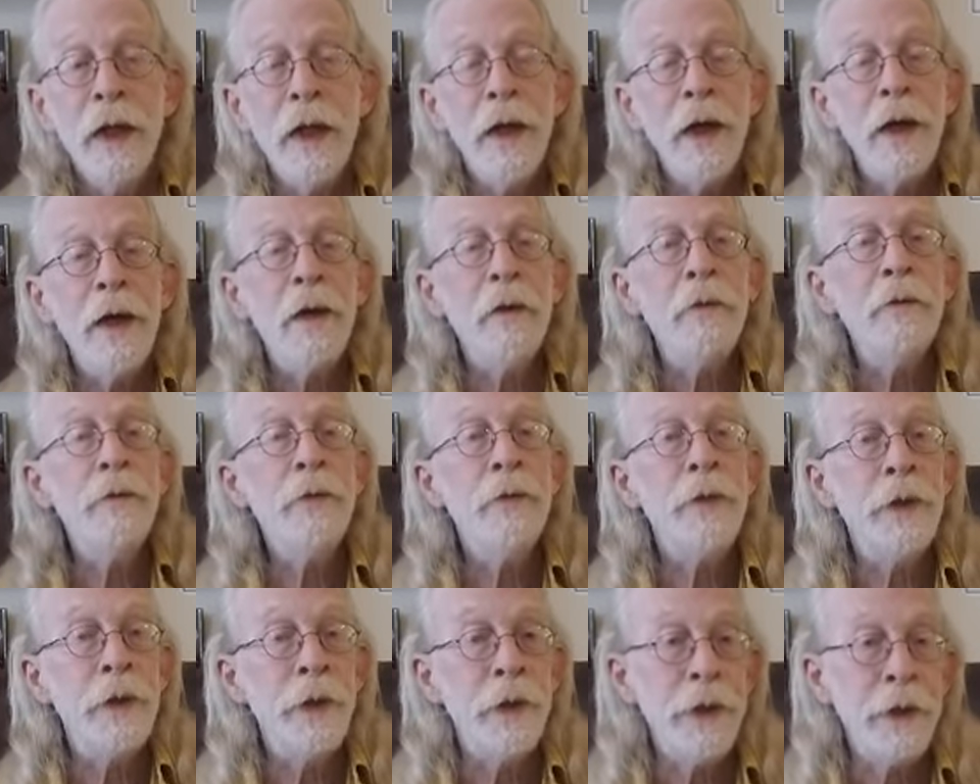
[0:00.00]

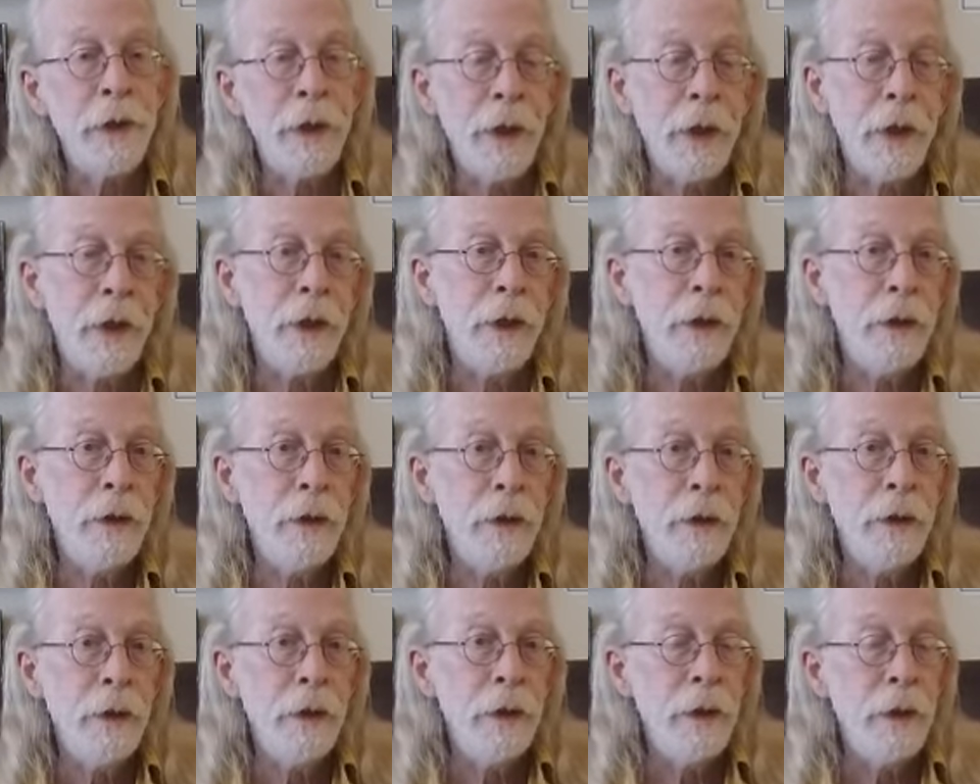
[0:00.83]
everything
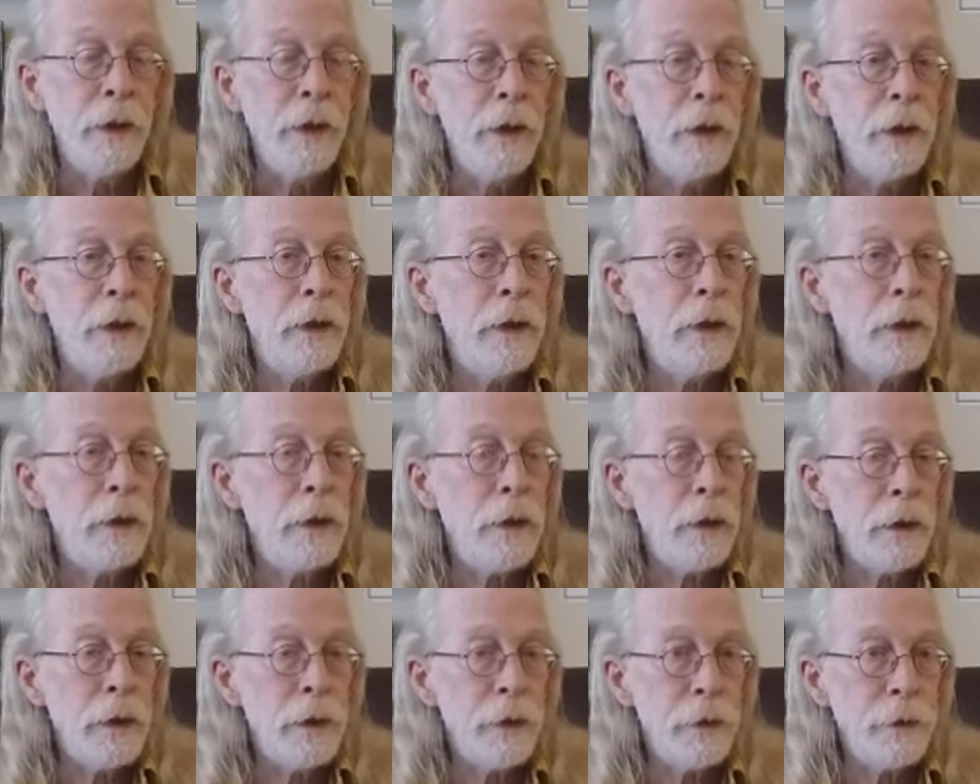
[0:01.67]
in our
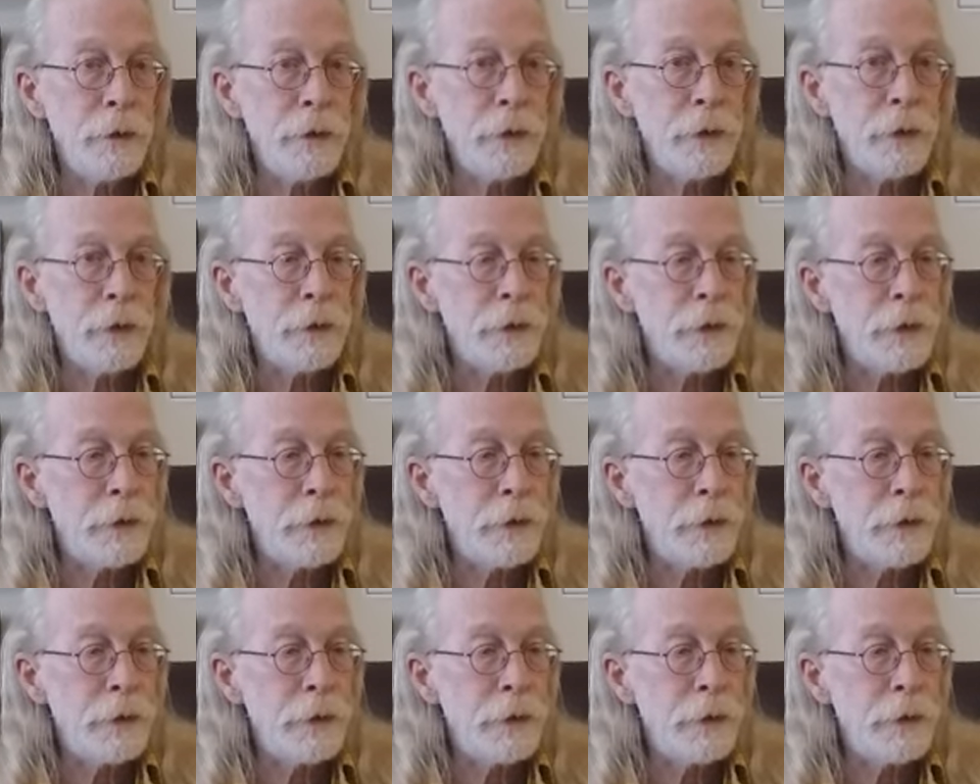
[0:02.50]
cultures.